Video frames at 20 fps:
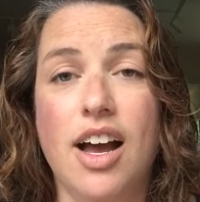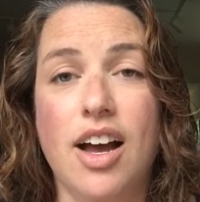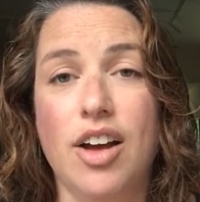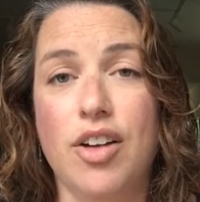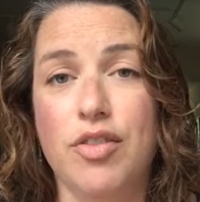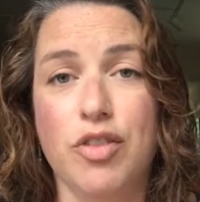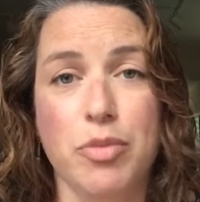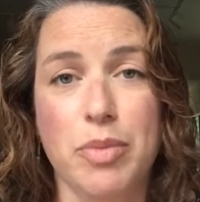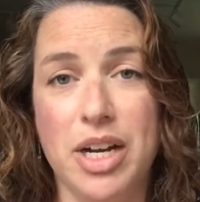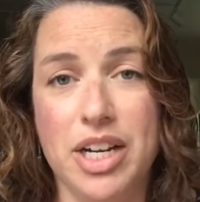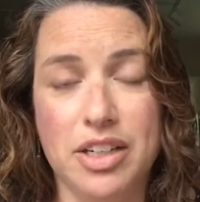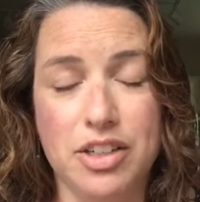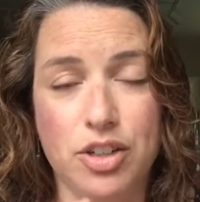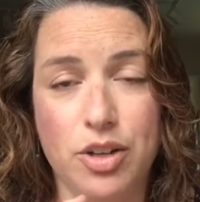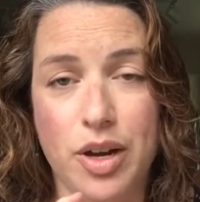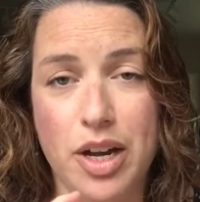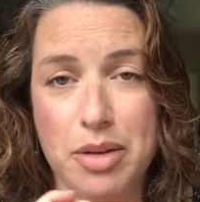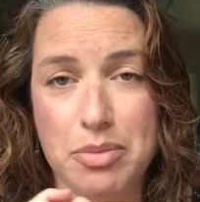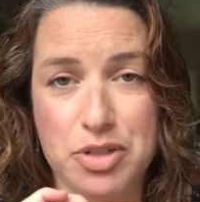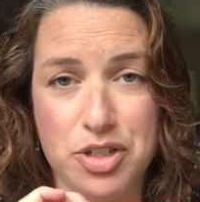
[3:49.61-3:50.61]
Vermont and
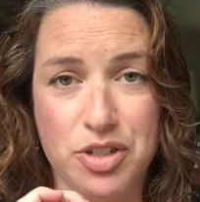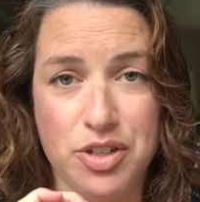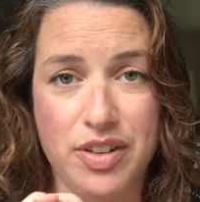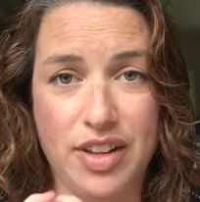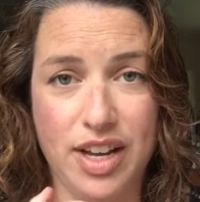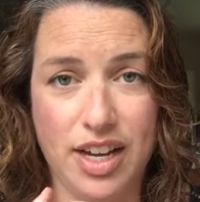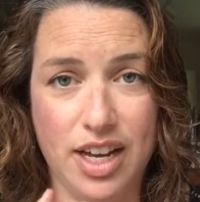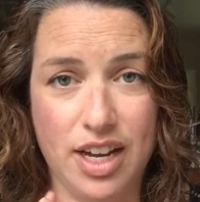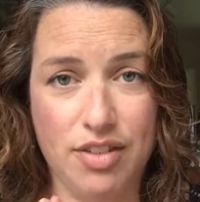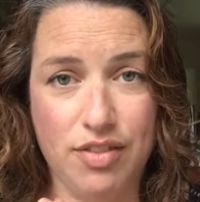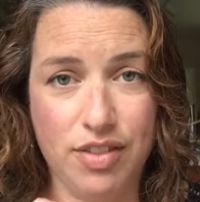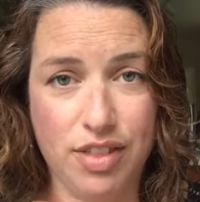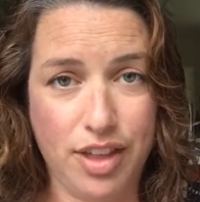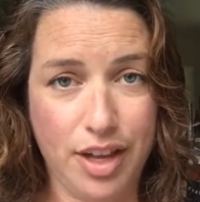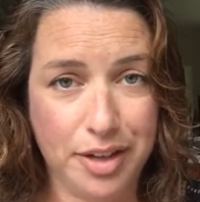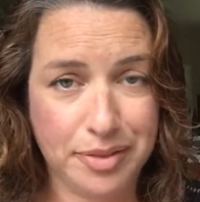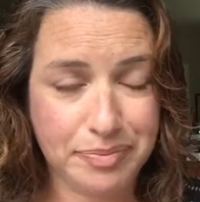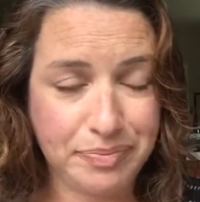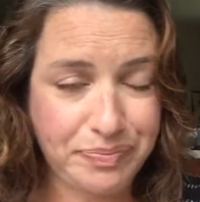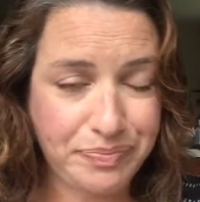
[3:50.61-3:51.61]
New Hampshire and that kind of a
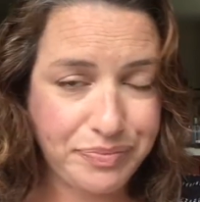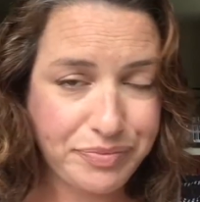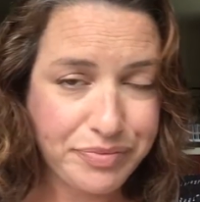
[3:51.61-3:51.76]
thing.